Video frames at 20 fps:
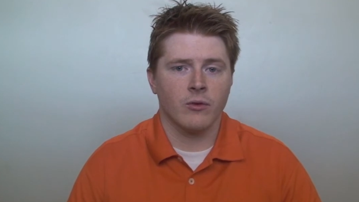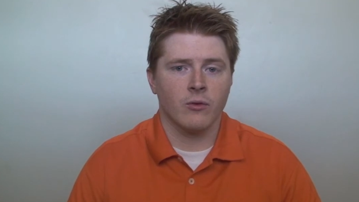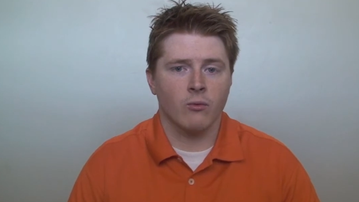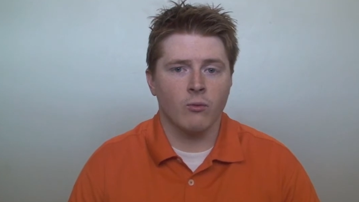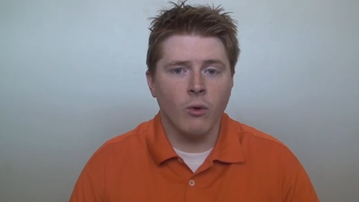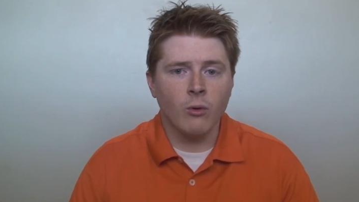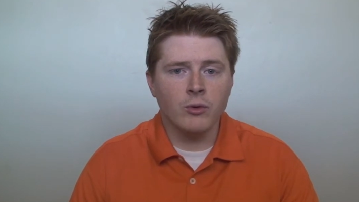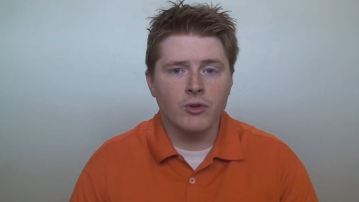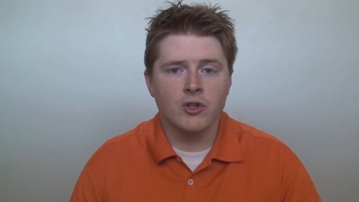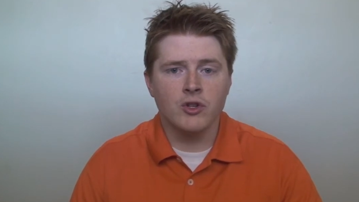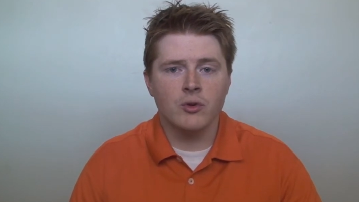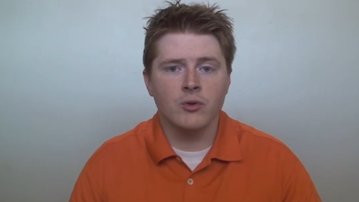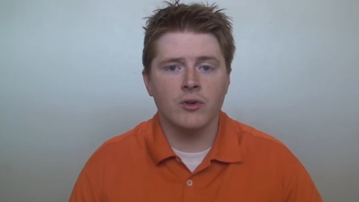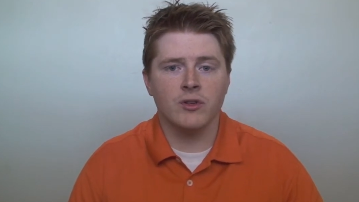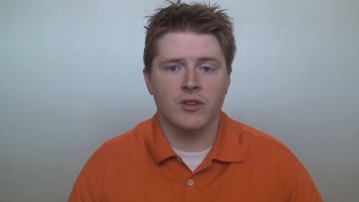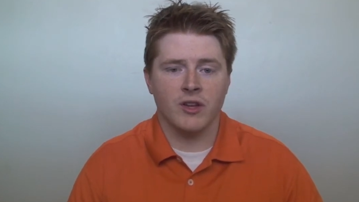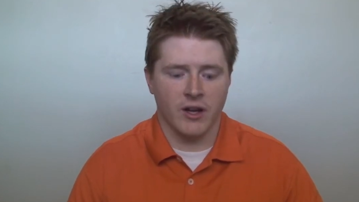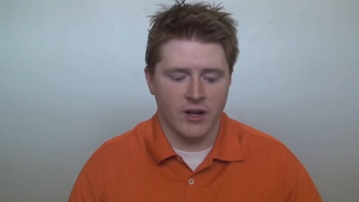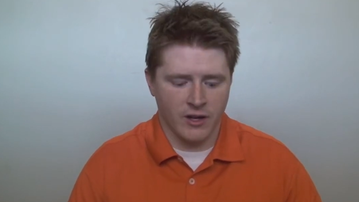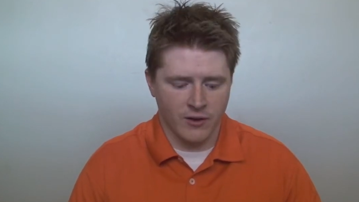What would you
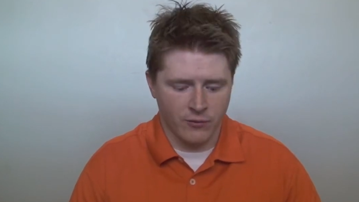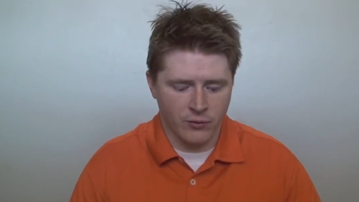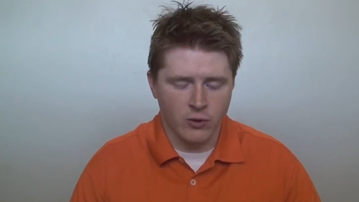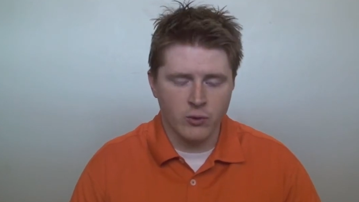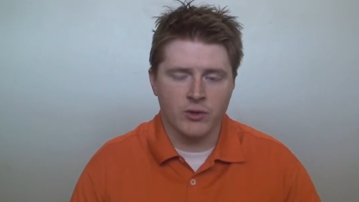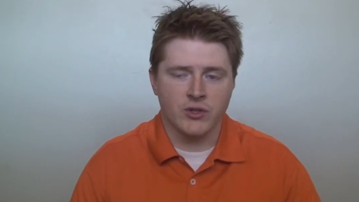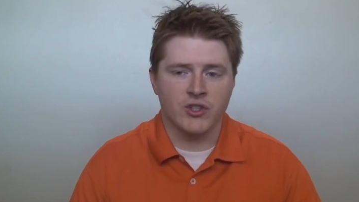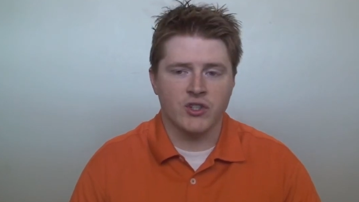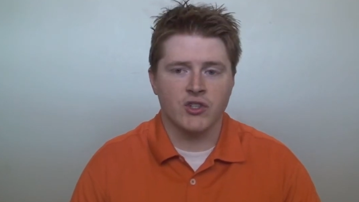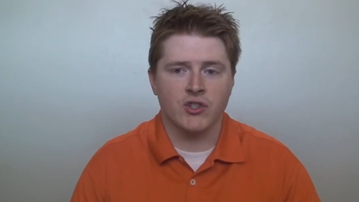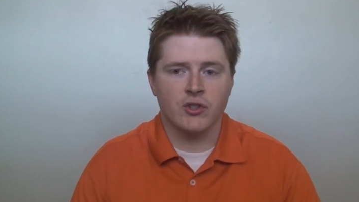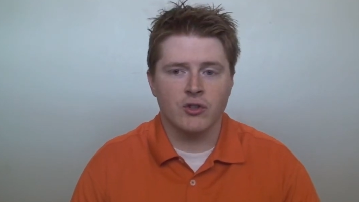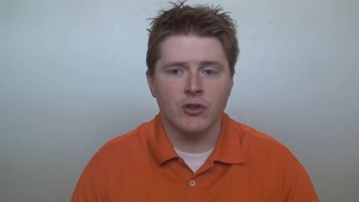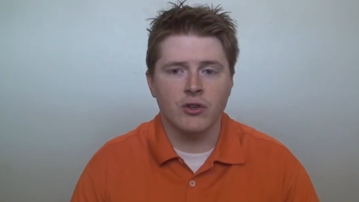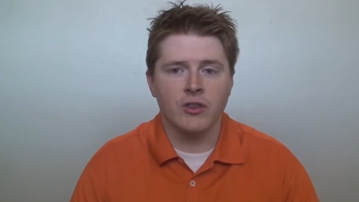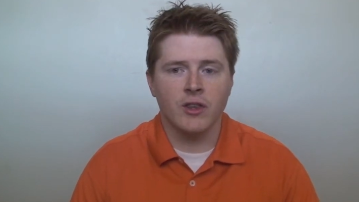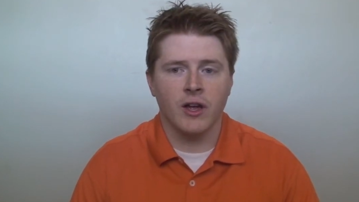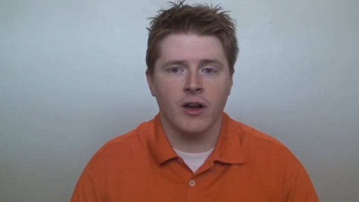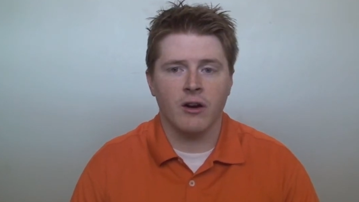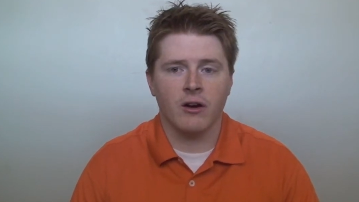have done if you had
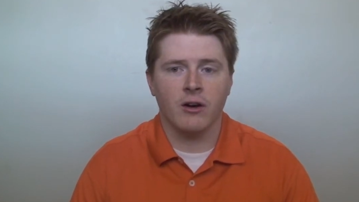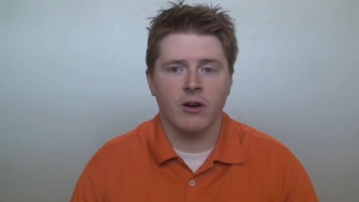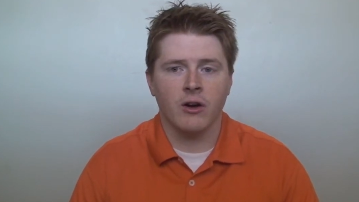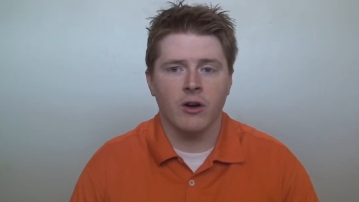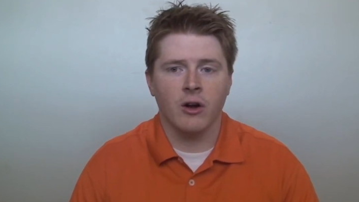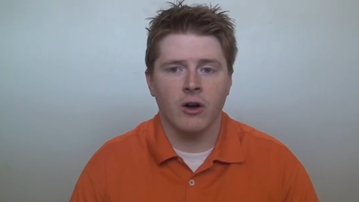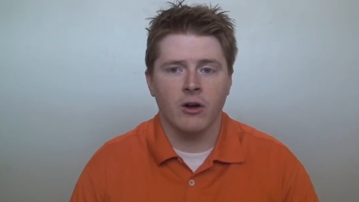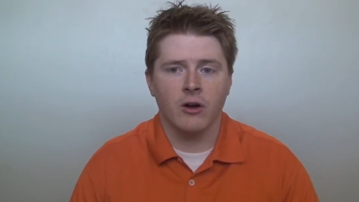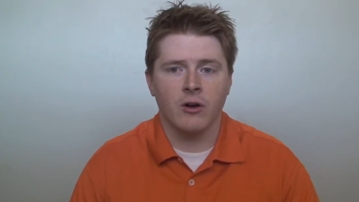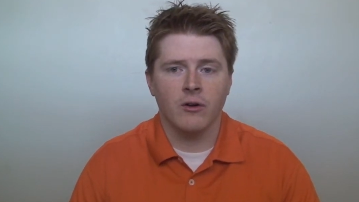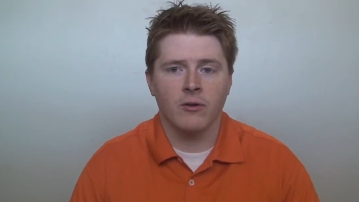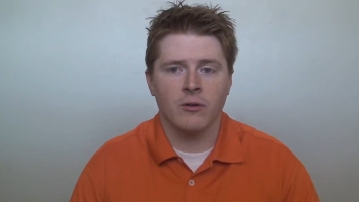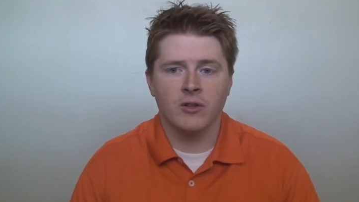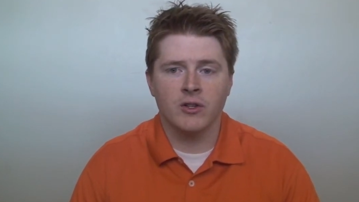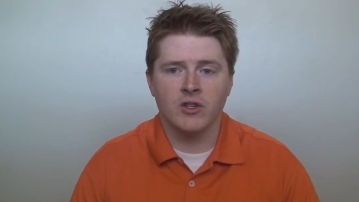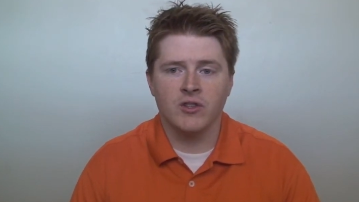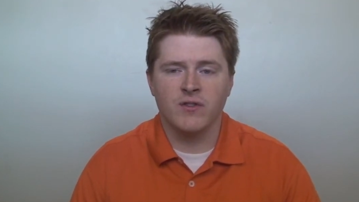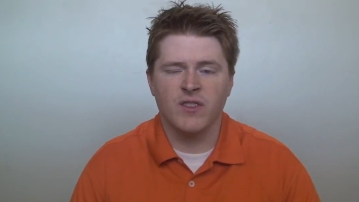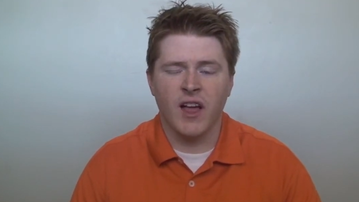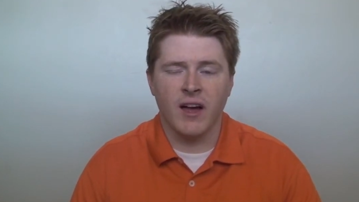stood there
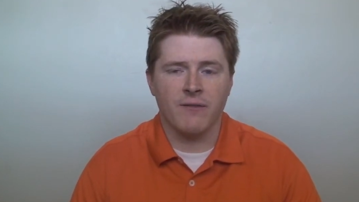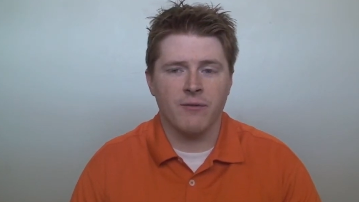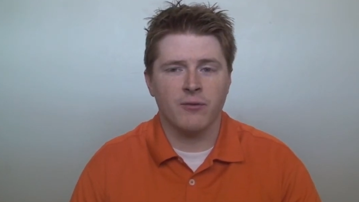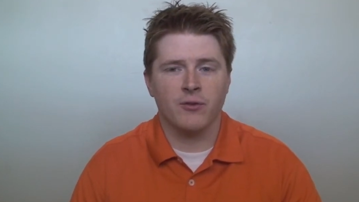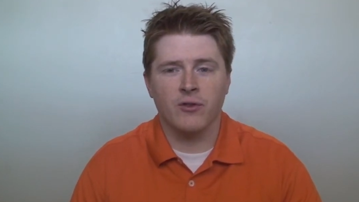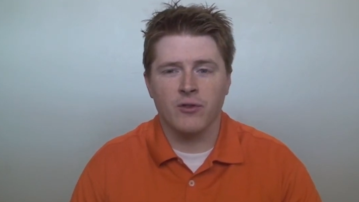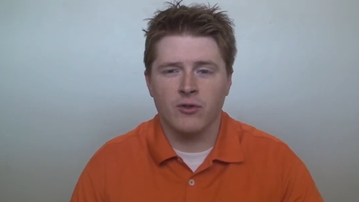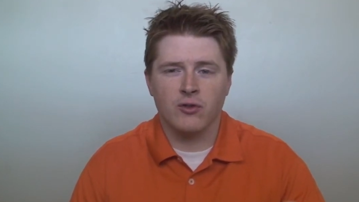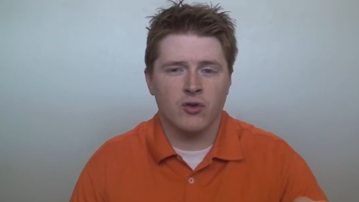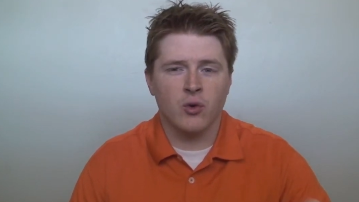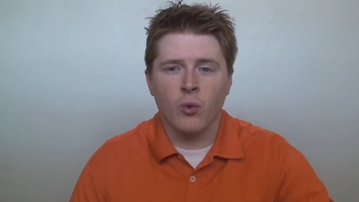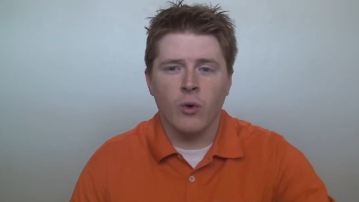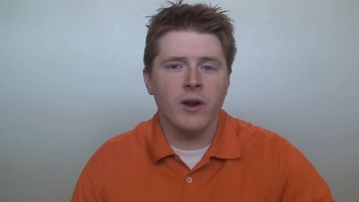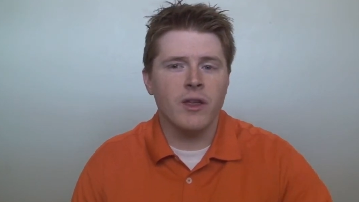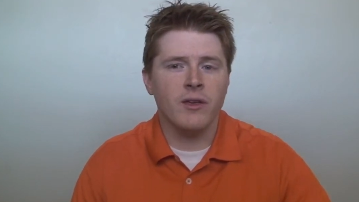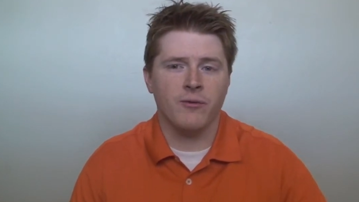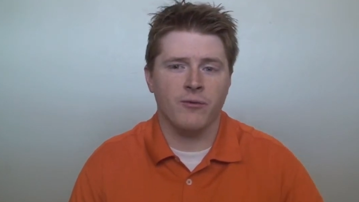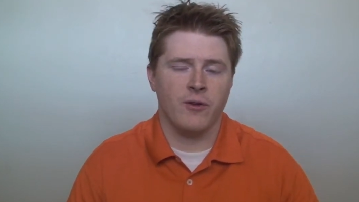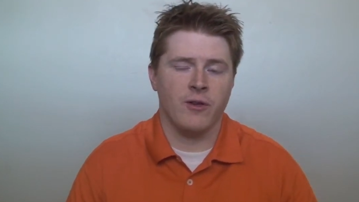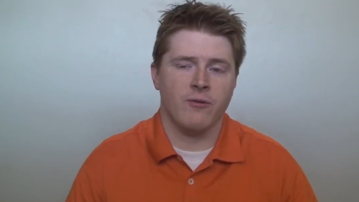that
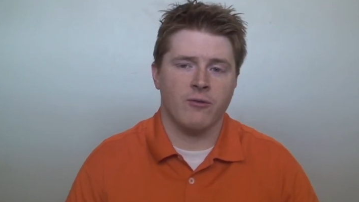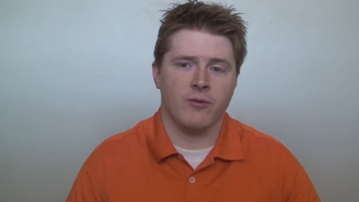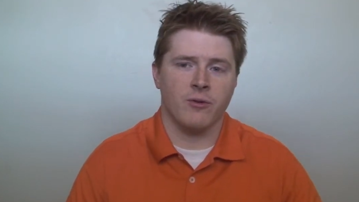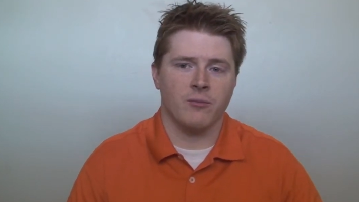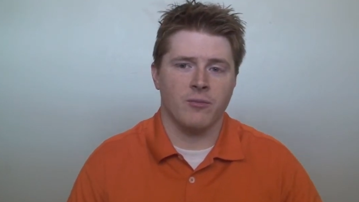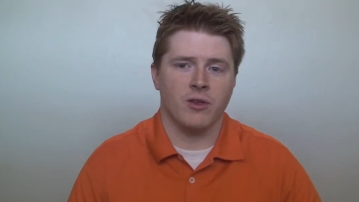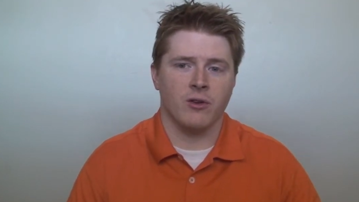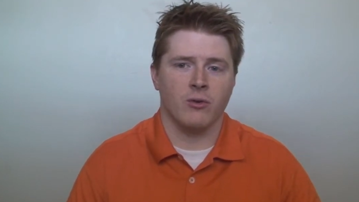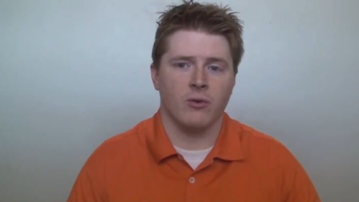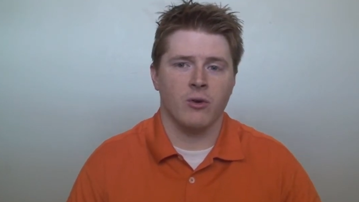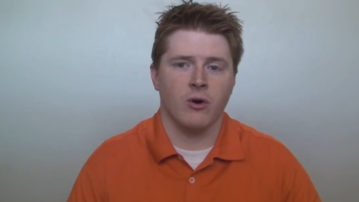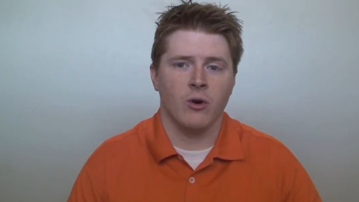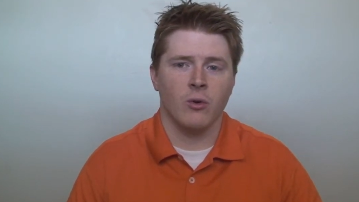20 feet from you